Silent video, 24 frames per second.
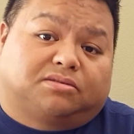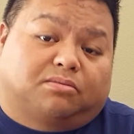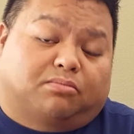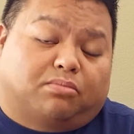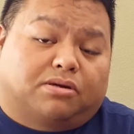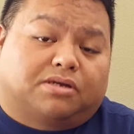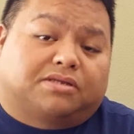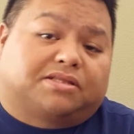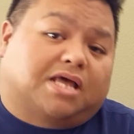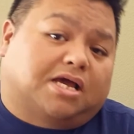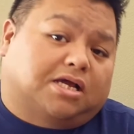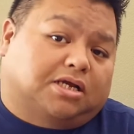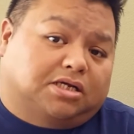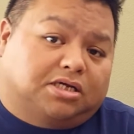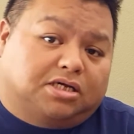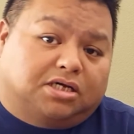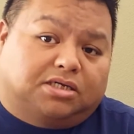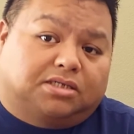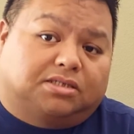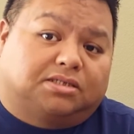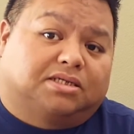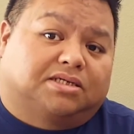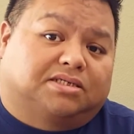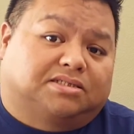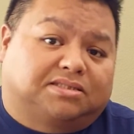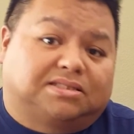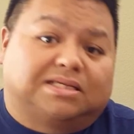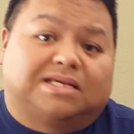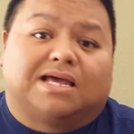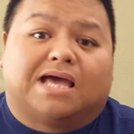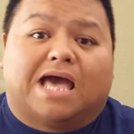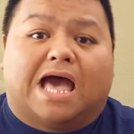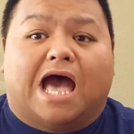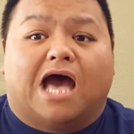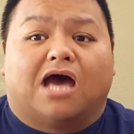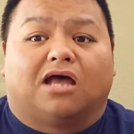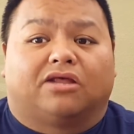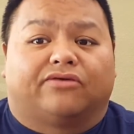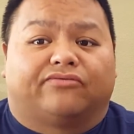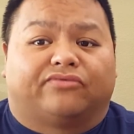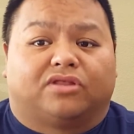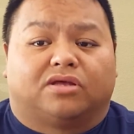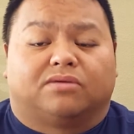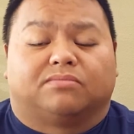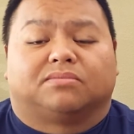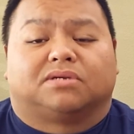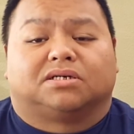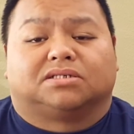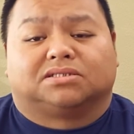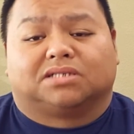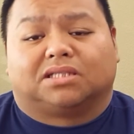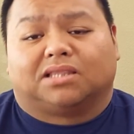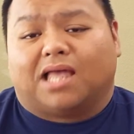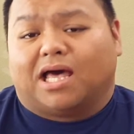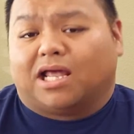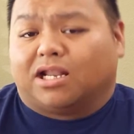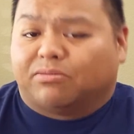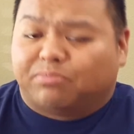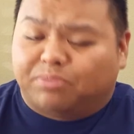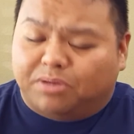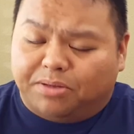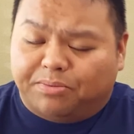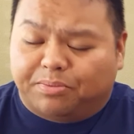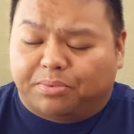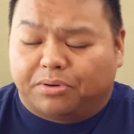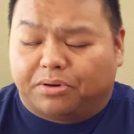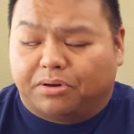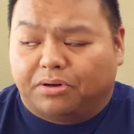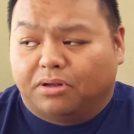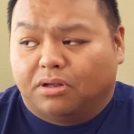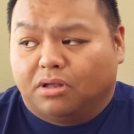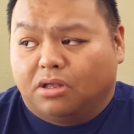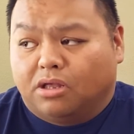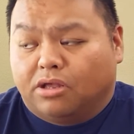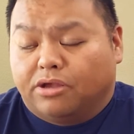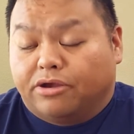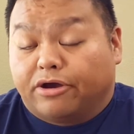to bring that goodness out of them, because a lot of people